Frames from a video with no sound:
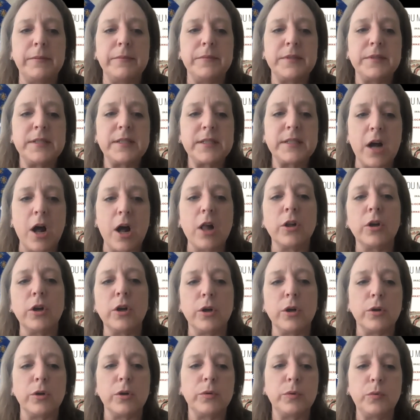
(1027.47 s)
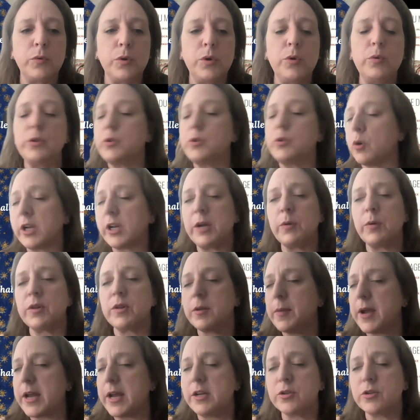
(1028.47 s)
scholar who was working with
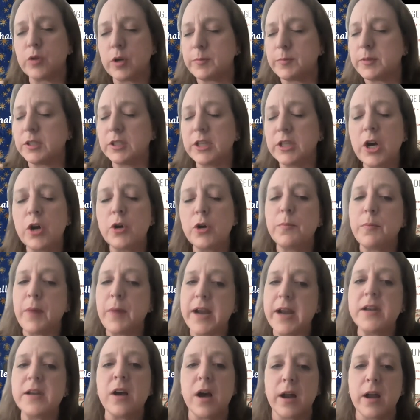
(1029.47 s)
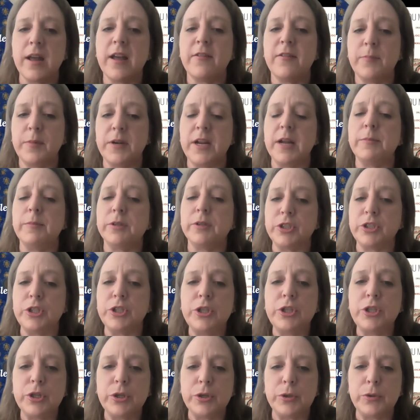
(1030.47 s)
a manuscript alone might not have been able to
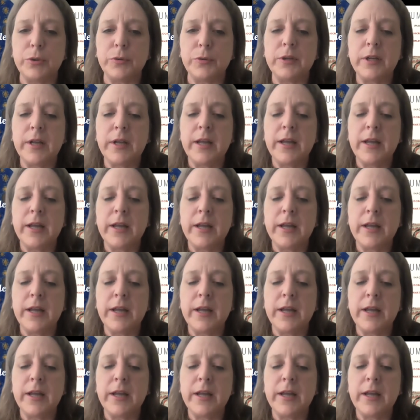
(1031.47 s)
do.